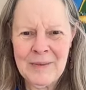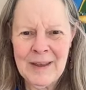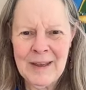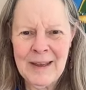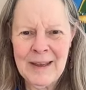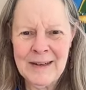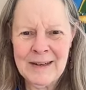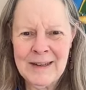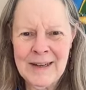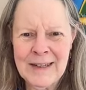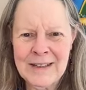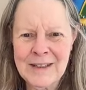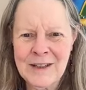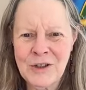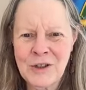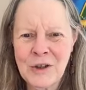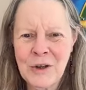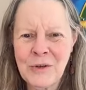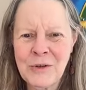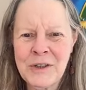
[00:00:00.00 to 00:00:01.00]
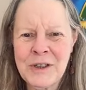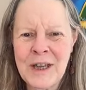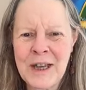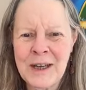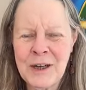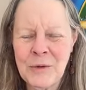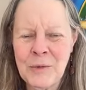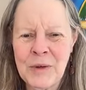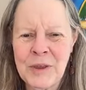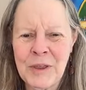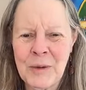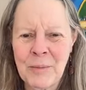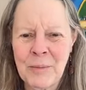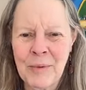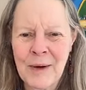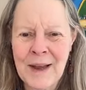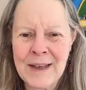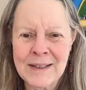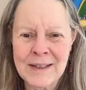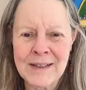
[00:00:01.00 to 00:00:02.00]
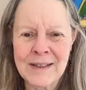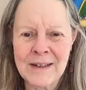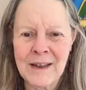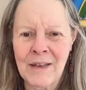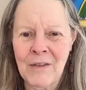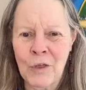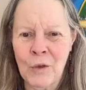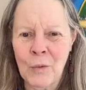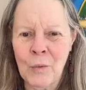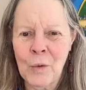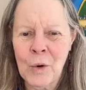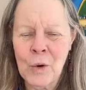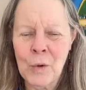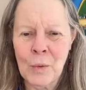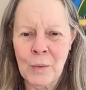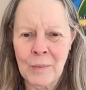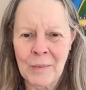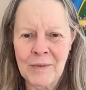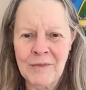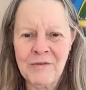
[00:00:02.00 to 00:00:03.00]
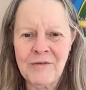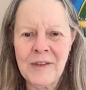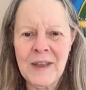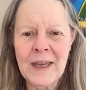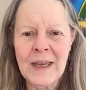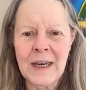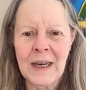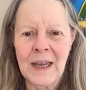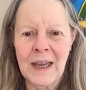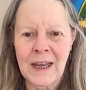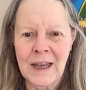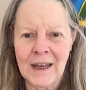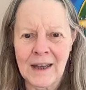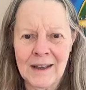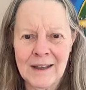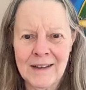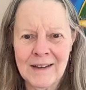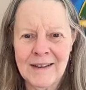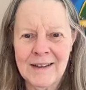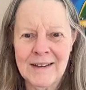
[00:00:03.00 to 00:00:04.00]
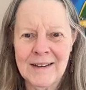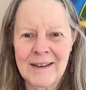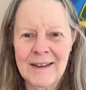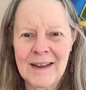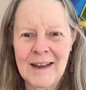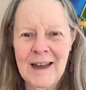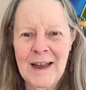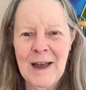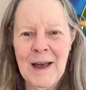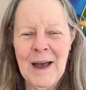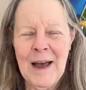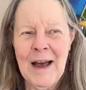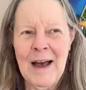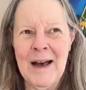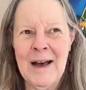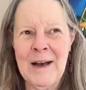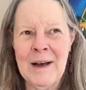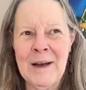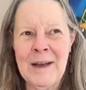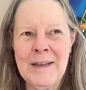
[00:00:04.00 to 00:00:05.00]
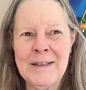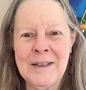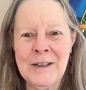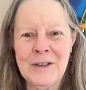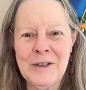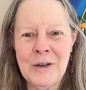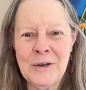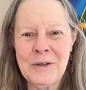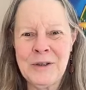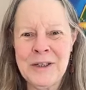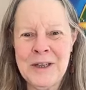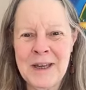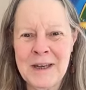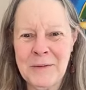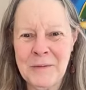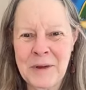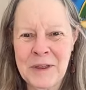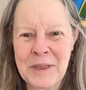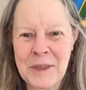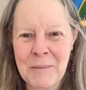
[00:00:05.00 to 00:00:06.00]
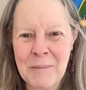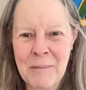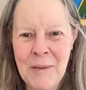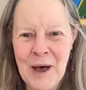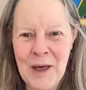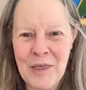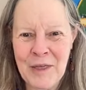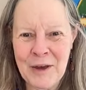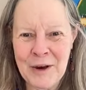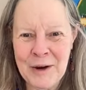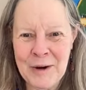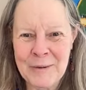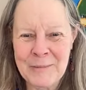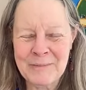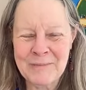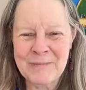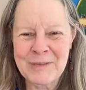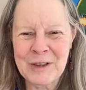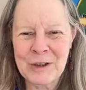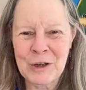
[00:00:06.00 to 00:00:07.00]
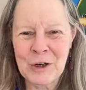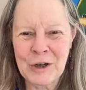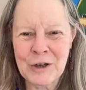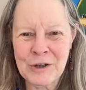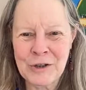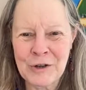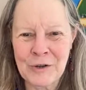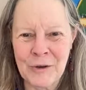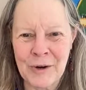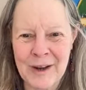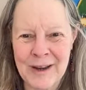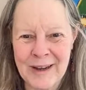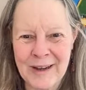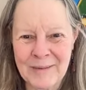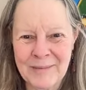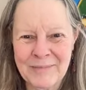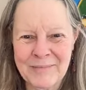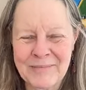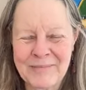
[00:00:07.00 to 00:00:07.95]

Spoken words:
It's associated with the breast and the womb, feeding. It's associated with the mother, nurturing.